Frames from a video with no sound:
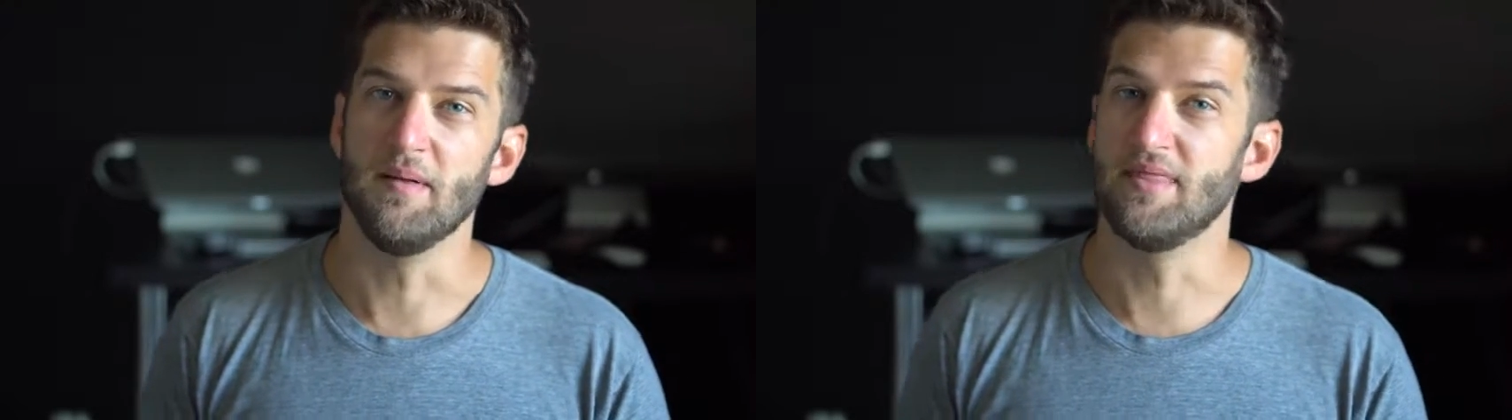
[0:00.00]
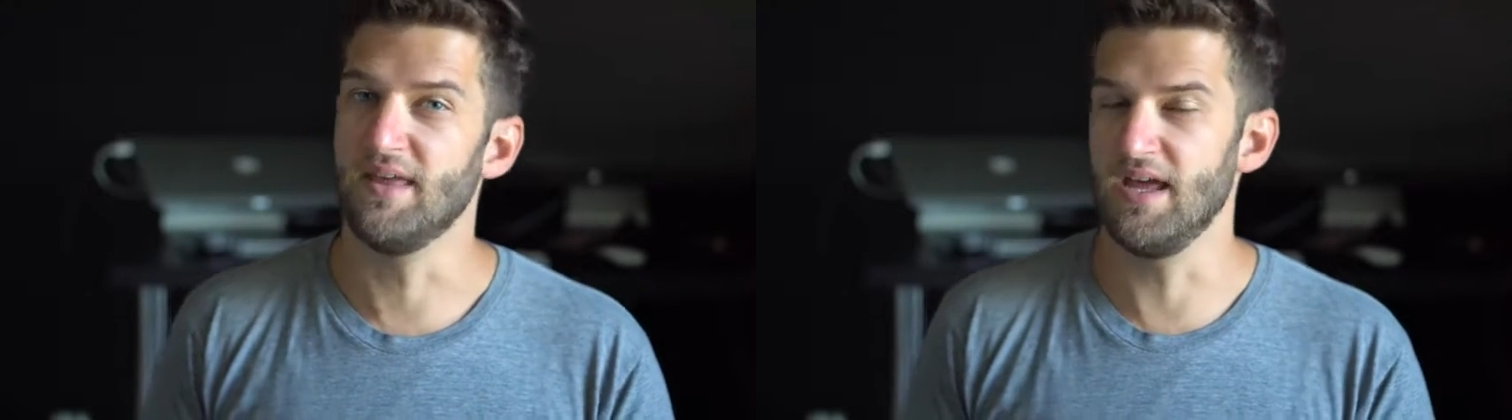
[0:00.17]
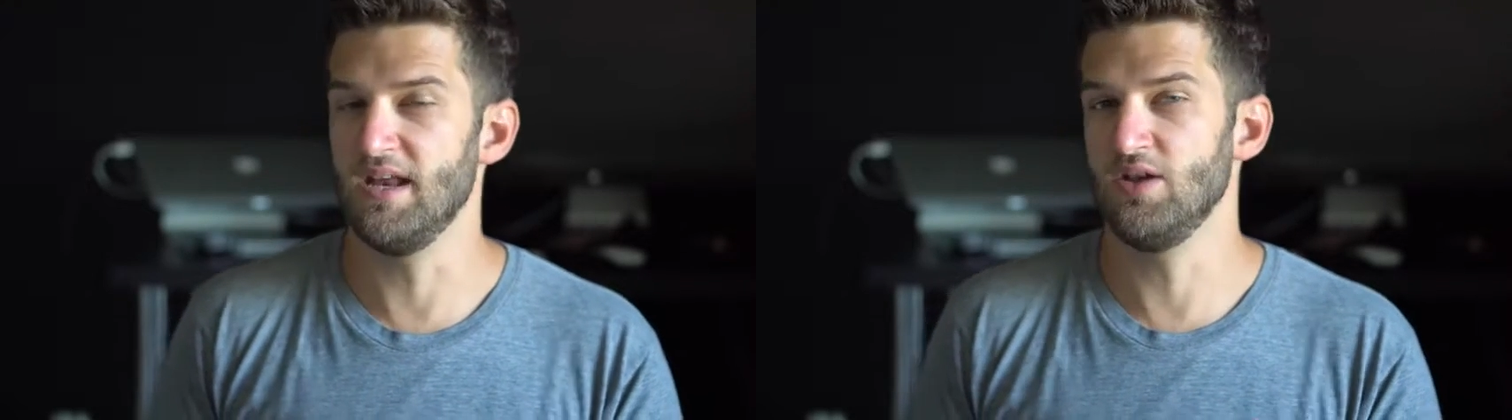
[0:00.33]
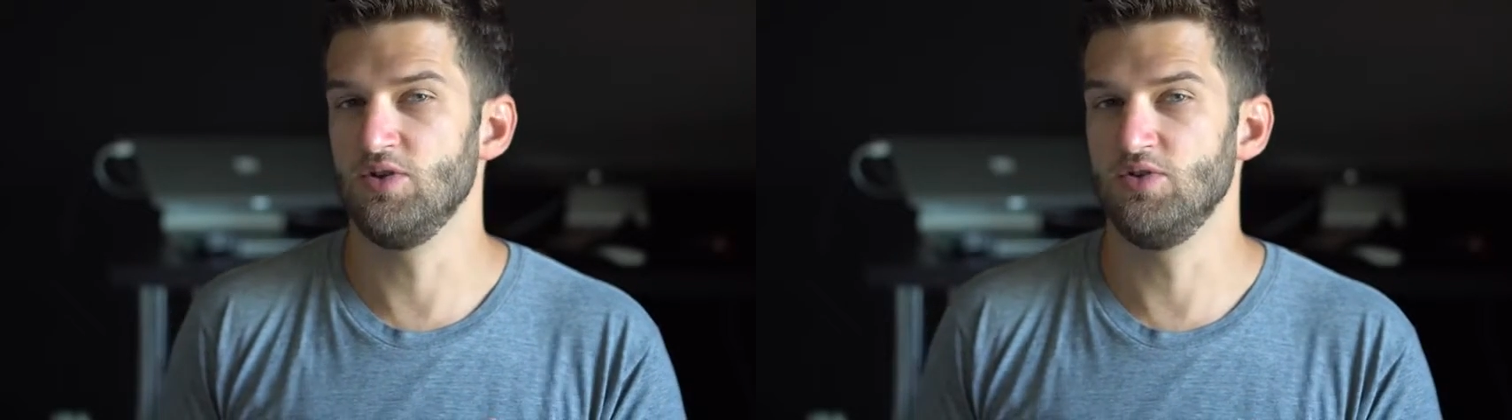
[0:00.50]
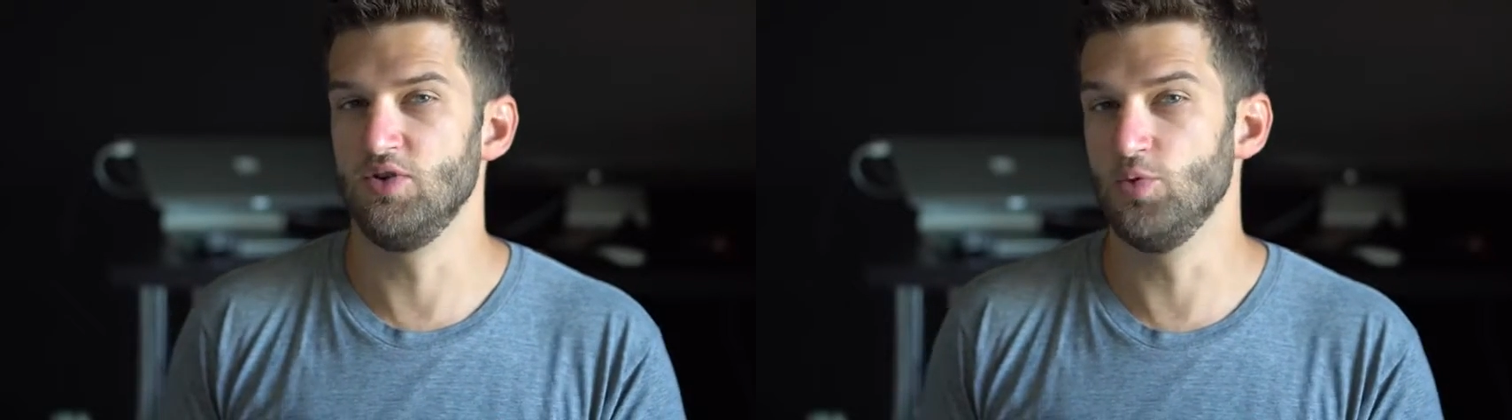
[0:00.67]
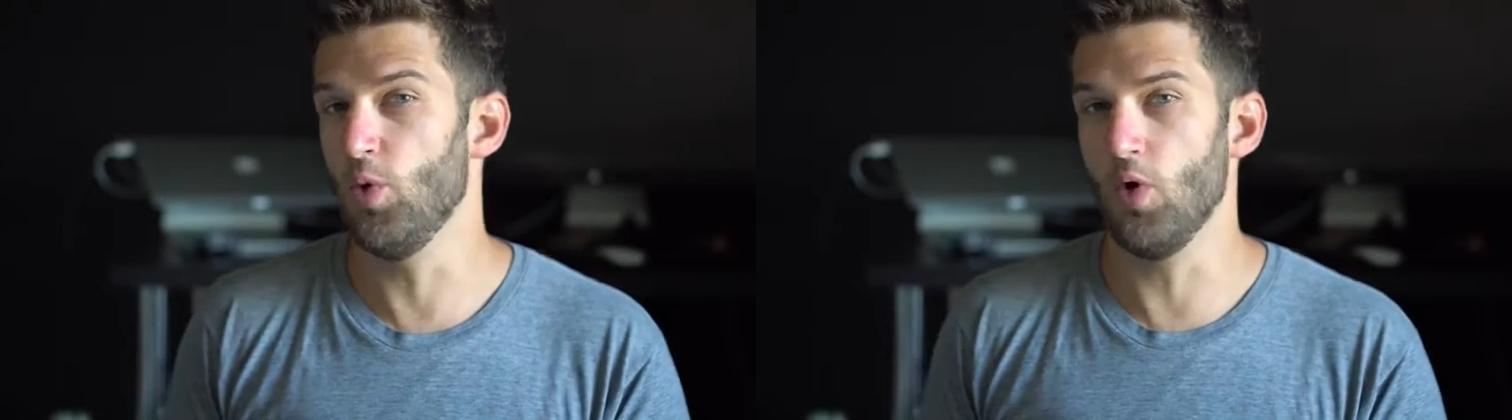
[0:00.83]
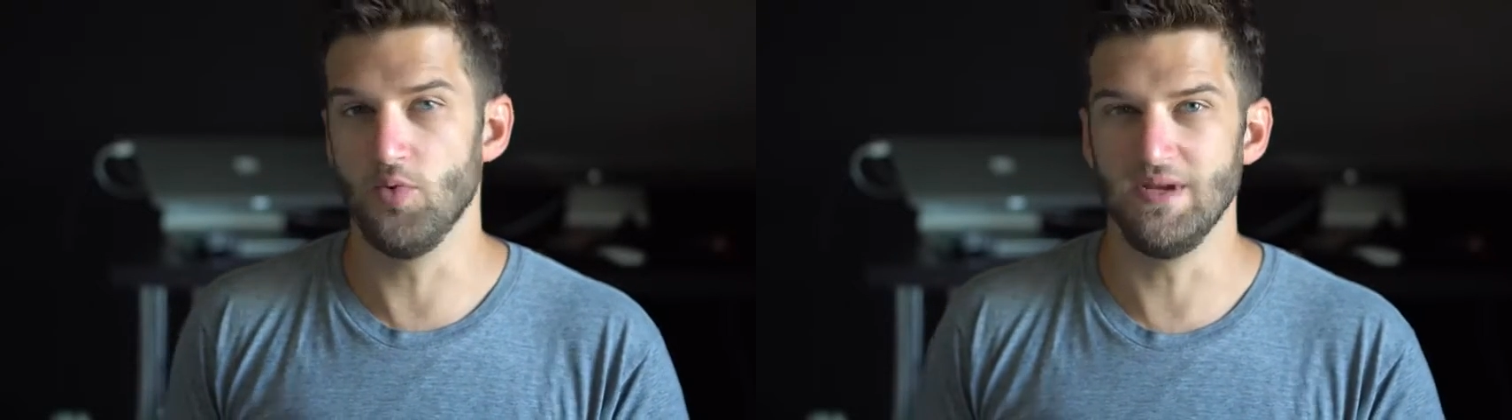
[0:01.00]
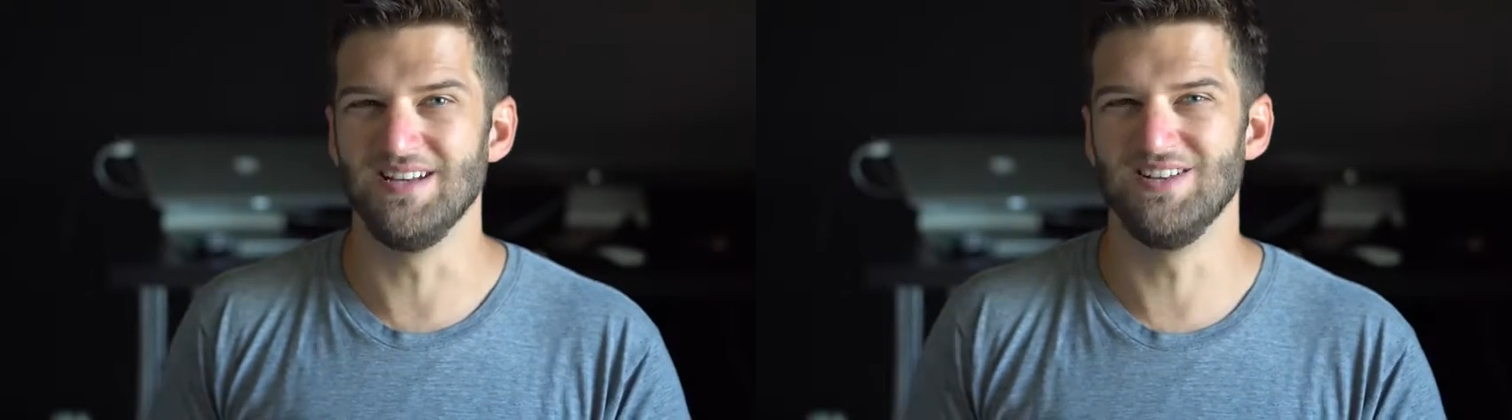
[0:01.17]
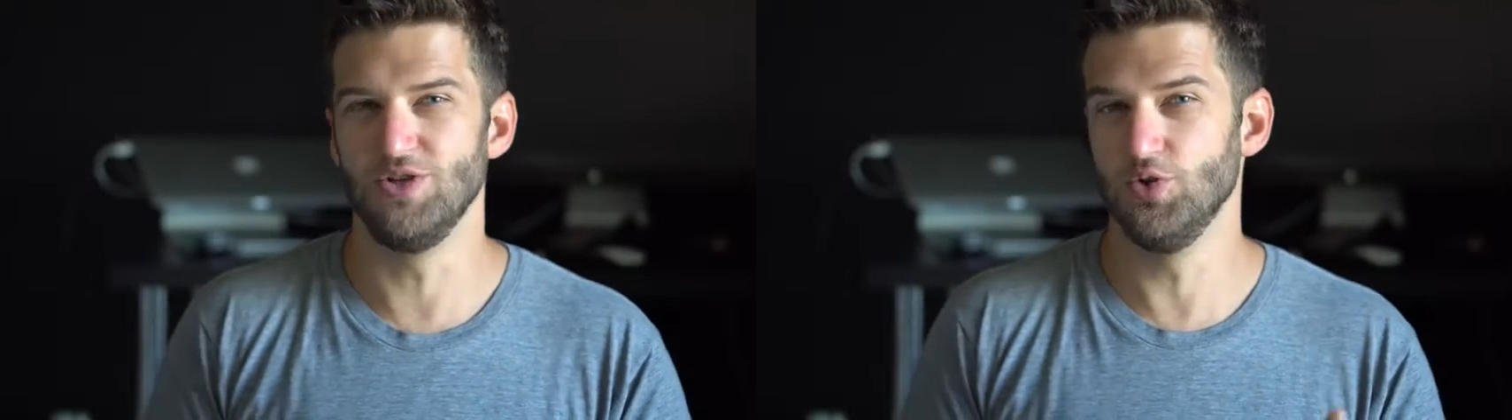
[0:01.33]
then you won't
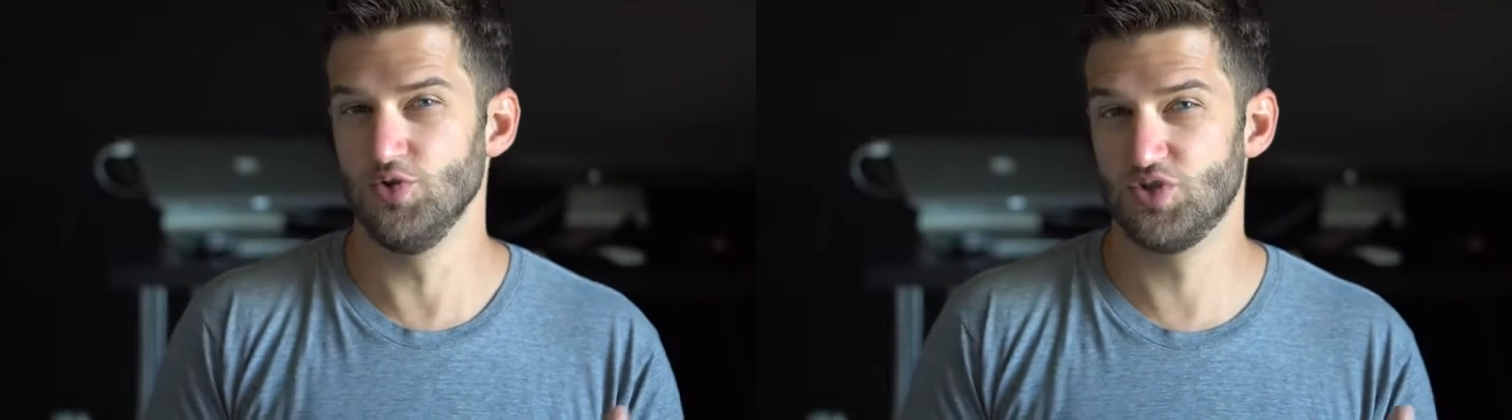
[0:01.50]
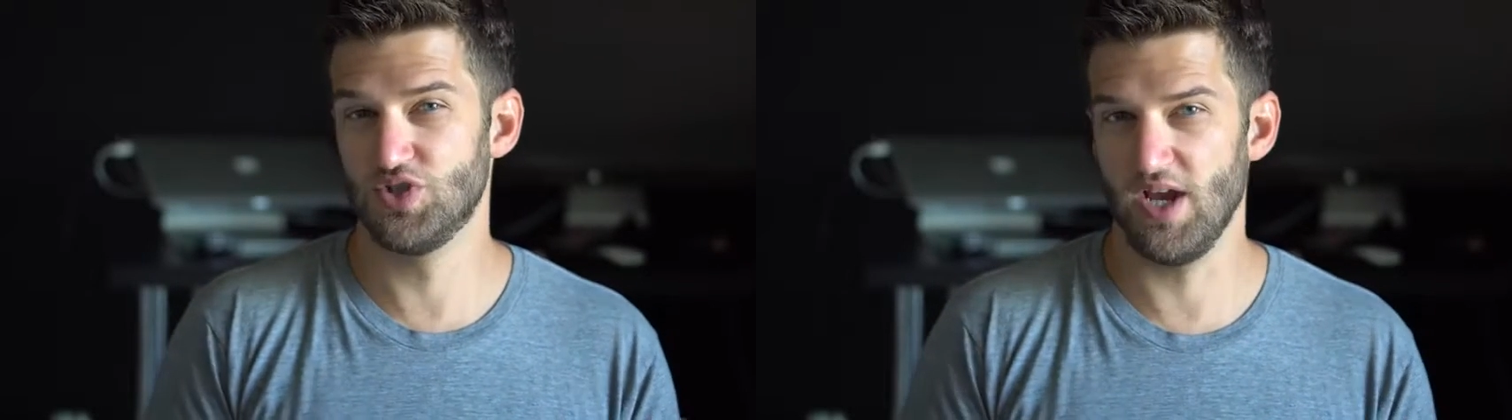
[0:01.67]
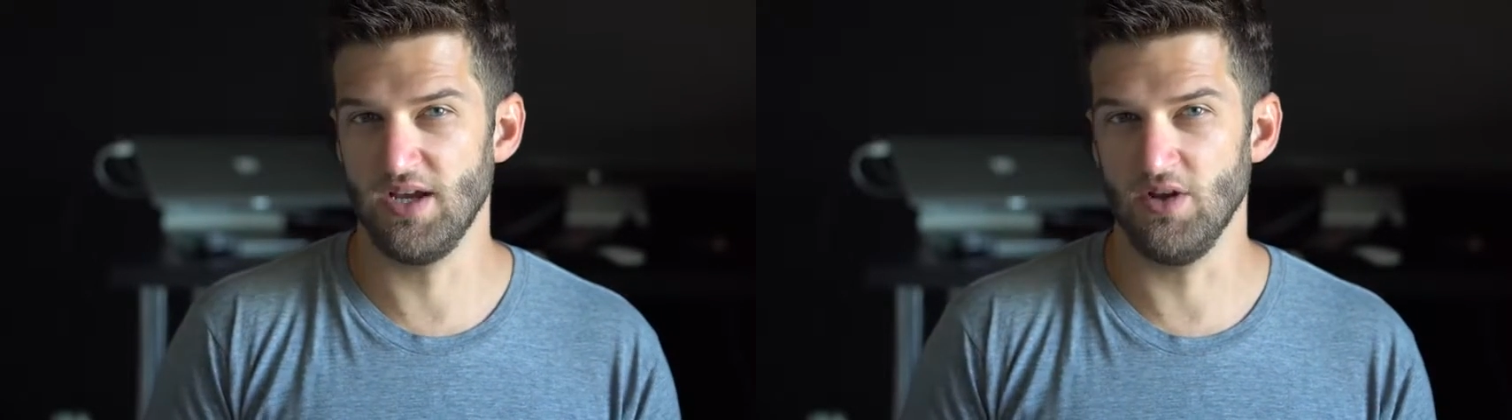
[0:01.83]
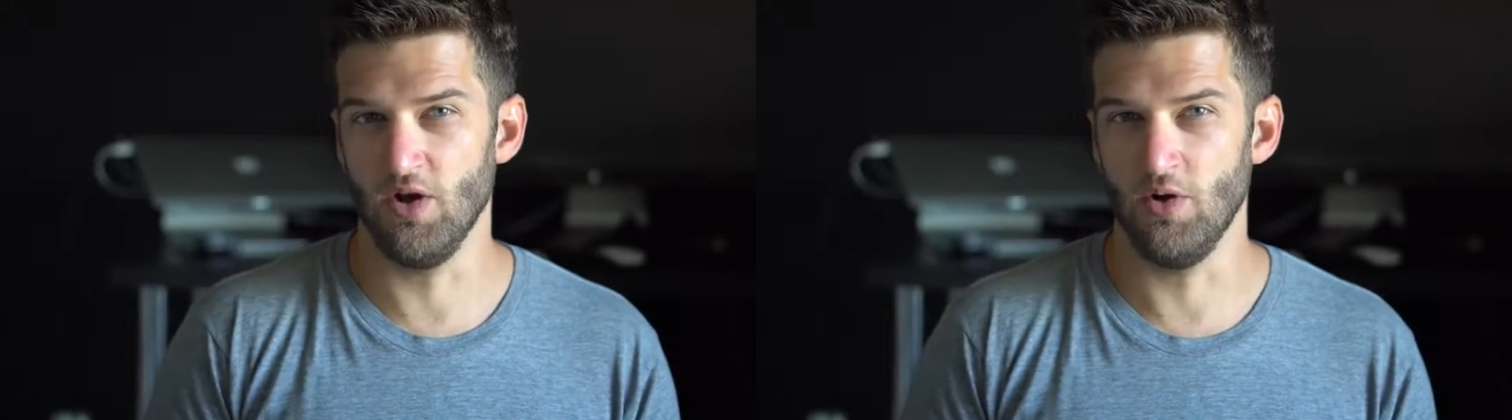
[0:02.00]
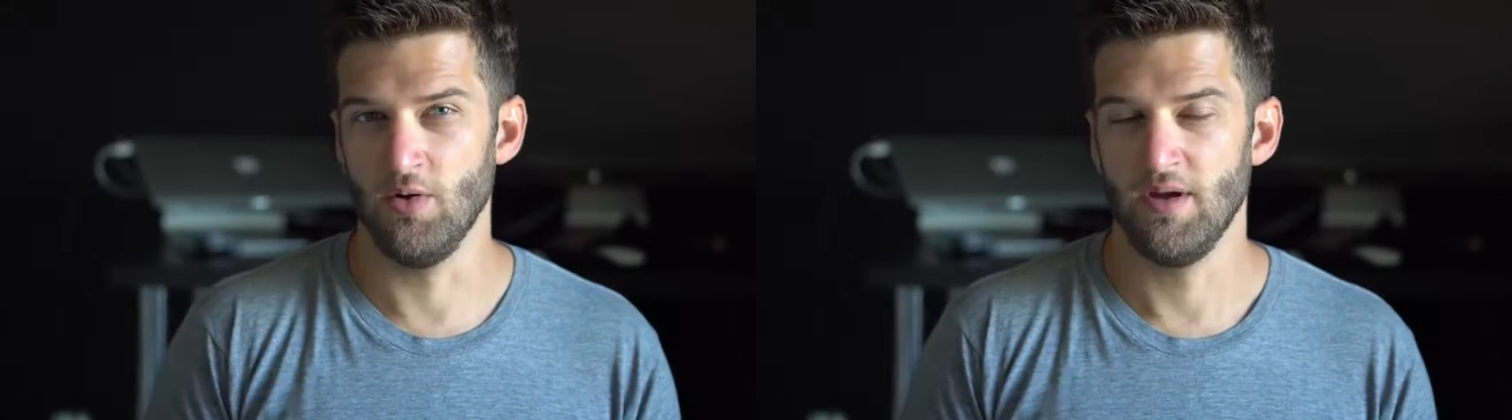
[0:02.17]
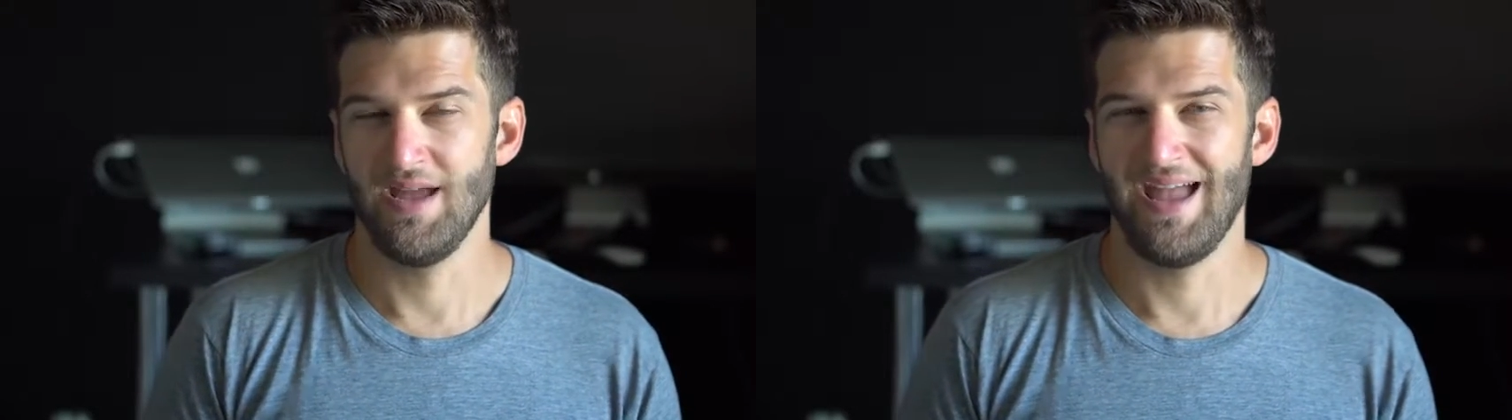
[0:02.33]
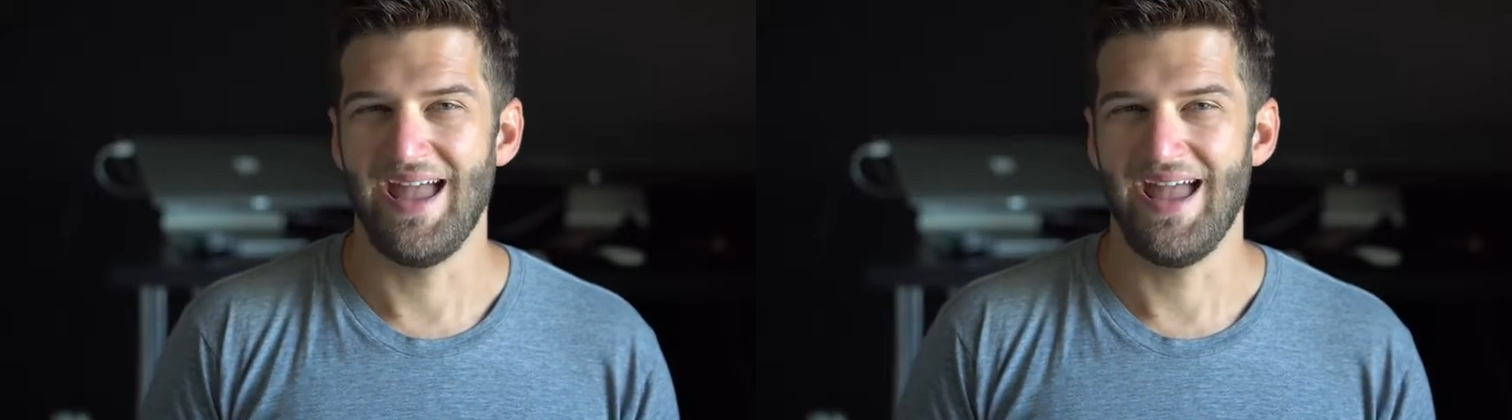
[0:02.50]
need to use Django.